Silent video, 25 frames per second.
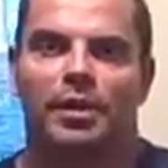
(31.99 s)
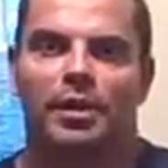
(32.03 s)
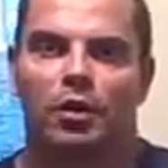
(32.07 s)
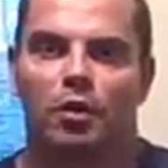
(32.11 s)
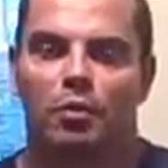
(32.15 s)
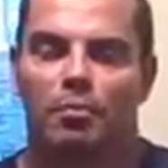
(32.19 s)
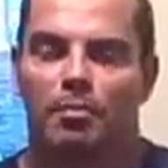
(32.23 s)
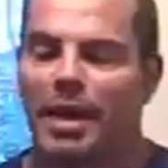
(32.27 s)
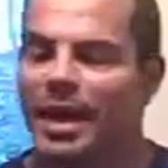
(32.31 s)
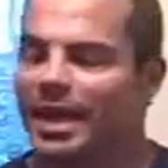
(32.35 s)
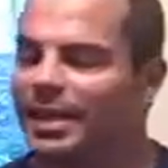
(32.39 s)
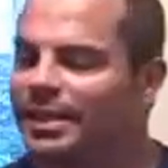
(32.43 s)
you
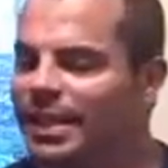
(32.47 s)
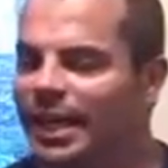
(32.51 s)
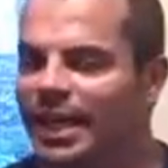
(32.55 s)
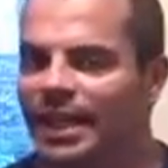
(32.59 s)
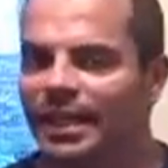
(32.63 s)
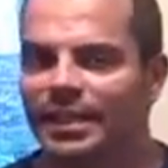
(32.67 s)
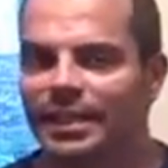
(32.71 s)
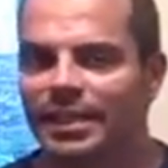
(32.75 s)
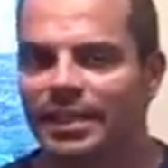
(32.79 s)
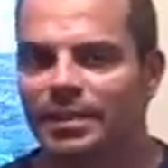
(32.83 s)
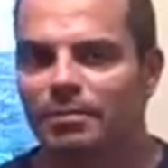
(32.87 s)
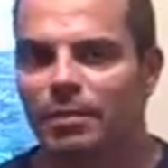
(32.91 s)
know,
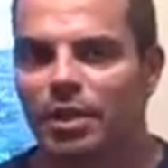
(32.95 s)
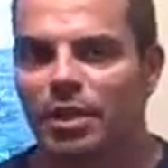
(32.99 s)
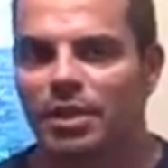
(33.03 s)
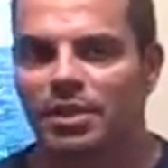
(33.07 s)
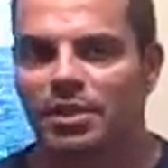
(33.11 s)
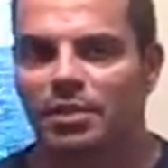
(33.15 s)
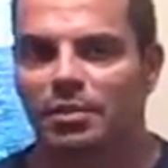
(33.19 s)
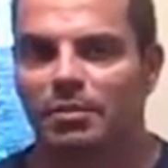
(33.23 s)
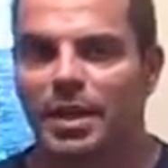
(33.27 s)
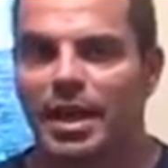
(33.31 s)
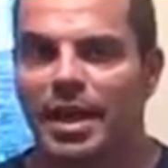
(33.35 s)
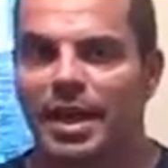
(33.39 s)
maintain lean
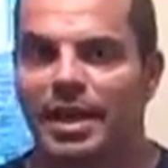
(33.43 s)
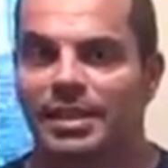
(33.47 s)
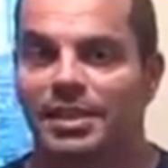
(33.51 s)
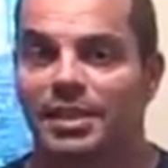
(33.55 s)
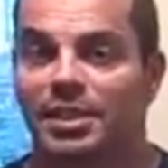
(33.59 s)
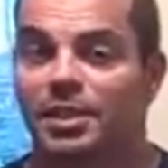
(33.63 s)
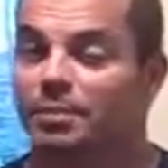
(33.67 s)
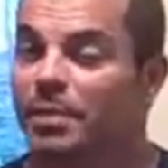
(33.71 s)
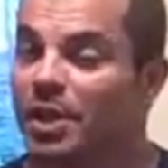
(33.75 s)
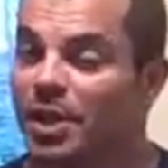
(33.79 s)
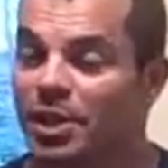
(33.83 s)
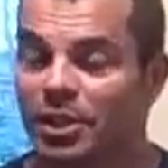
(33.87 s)
muscle mass,
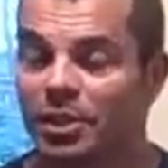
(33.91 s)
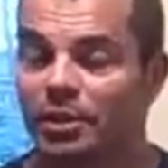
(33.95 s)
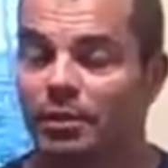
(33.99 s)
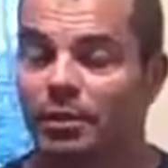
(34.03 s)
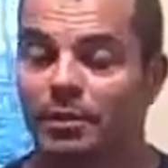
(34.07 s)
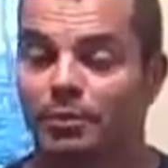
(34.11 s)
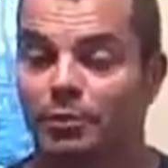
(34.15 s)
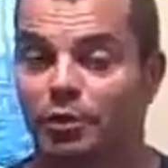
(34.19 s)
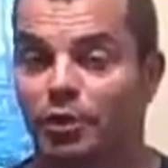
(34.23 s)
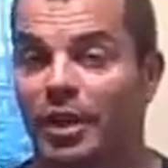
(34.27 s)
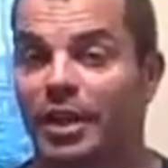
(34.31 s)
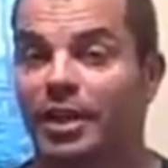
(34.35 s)
especially
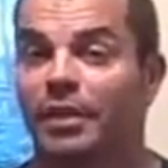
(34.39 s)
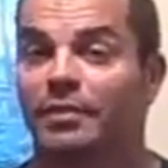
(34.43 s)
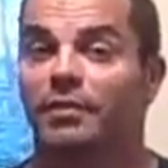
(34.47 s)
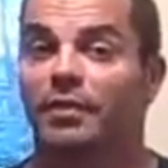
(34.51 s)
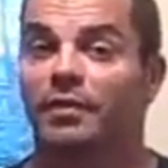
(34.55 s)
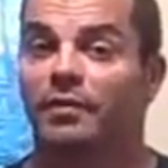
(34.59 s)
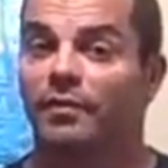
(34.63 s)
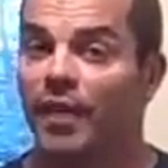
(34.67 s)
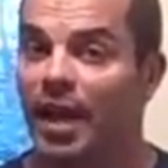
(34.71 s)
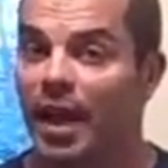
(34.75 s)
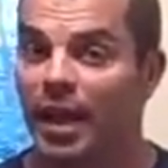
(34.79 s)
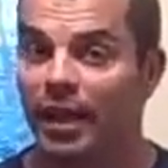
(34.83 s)
when I'm training
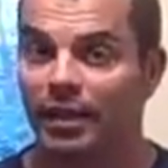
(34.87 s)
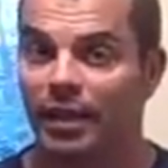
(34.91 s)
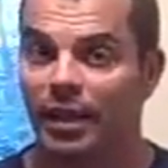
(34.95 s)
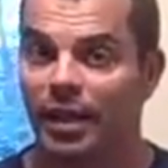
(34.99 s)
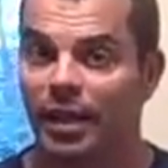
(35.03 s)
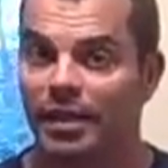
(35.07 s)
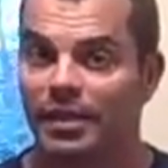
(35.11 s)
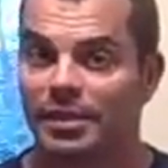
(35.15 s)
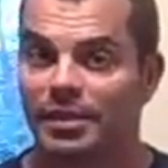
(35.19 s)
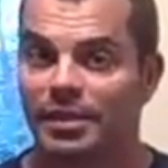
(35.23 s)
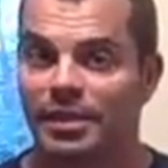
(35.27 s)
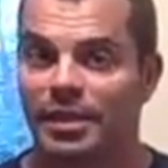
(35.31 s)
for fat
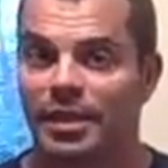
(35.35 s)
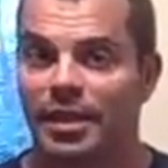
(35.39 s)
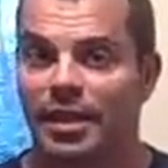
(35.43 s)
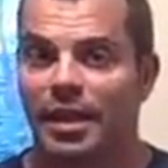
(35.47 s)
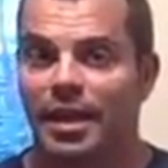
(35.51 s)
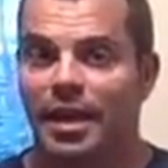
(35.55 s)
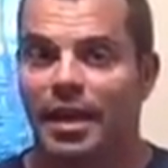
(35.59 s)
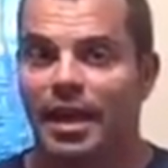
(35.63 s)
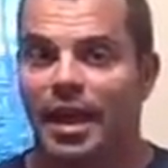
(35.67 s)
loss.